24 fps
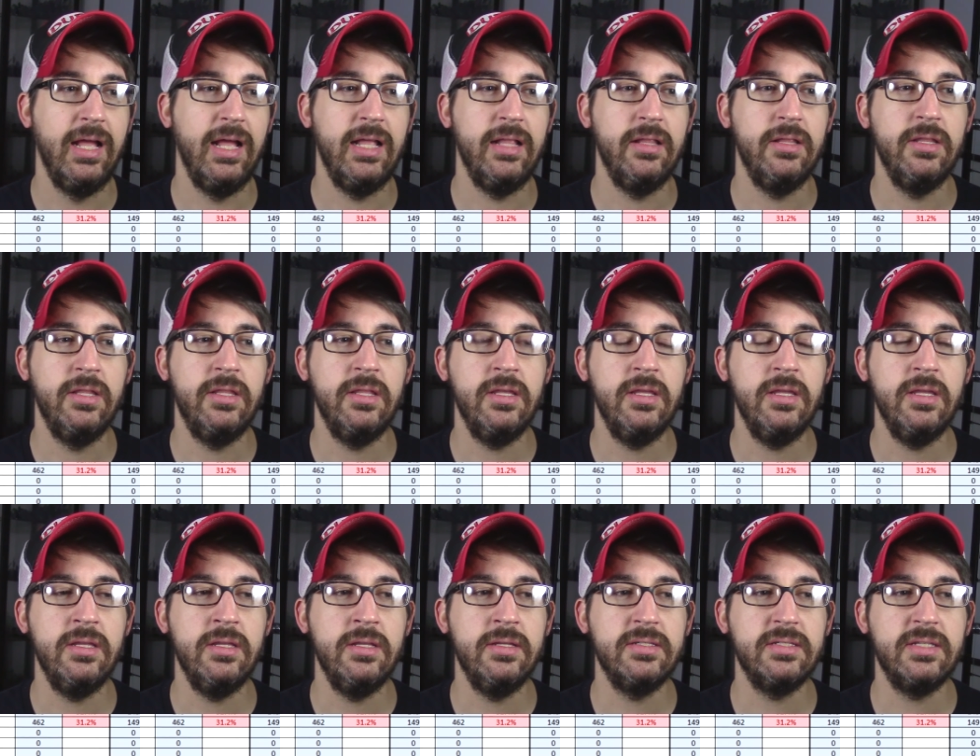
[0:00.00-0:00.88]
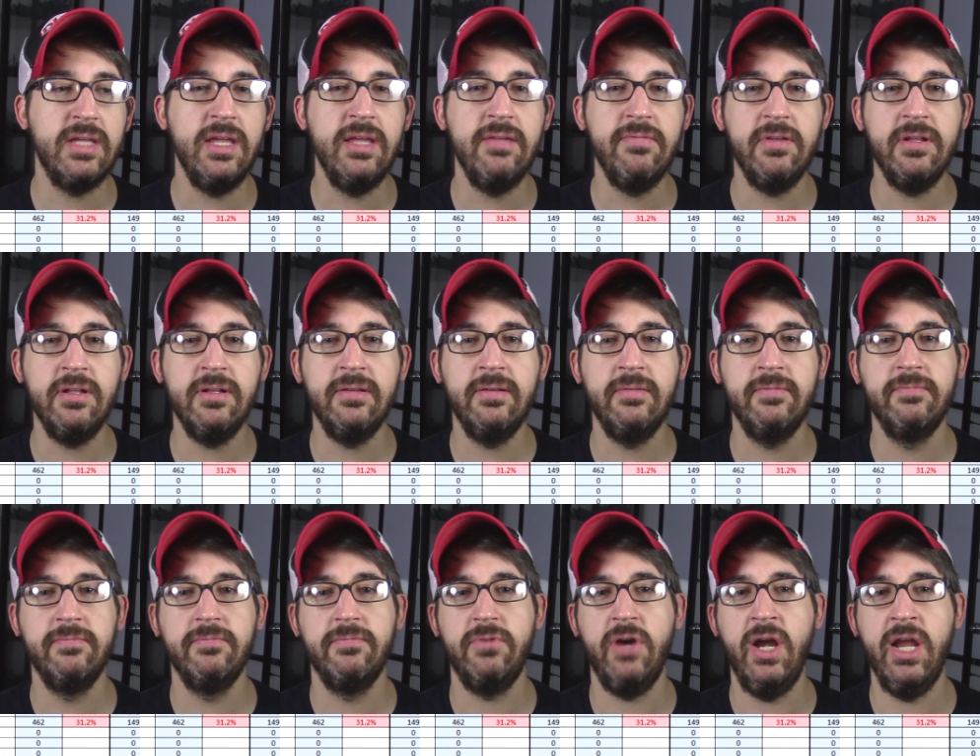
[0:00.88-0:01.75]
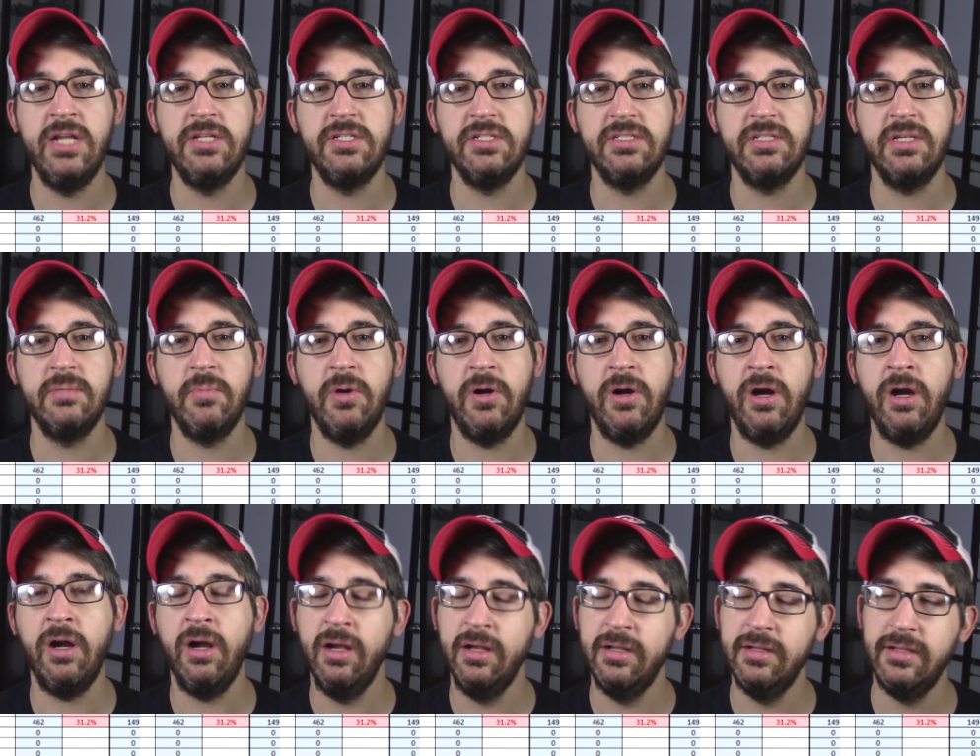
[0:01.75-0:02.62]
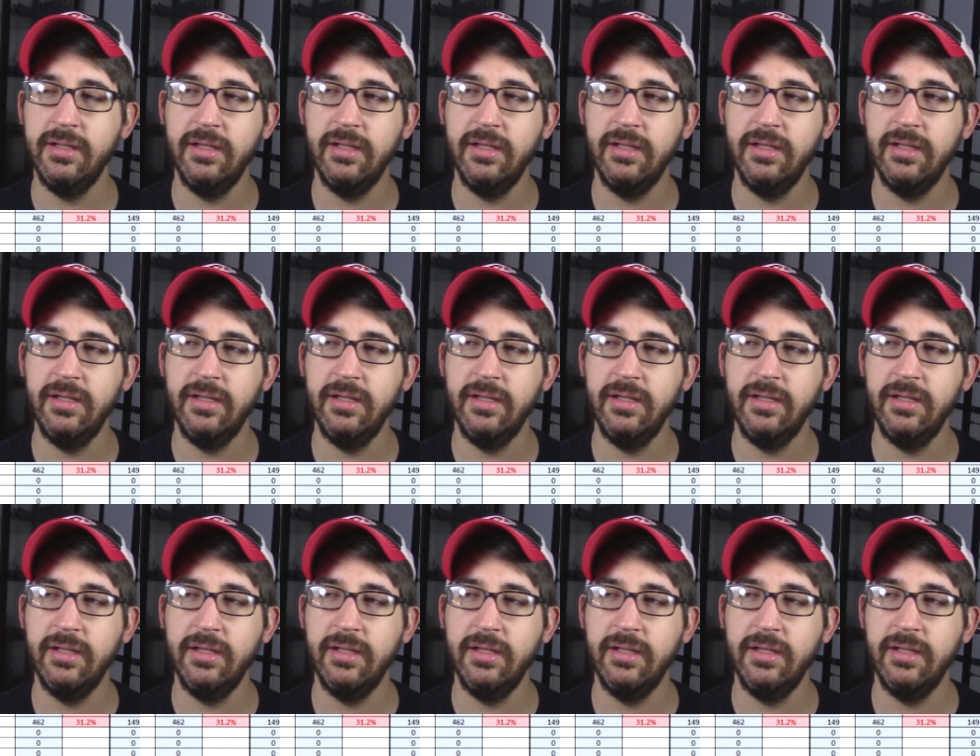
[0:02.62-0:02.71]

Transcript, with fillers: the Skaven for Age of Sigmar,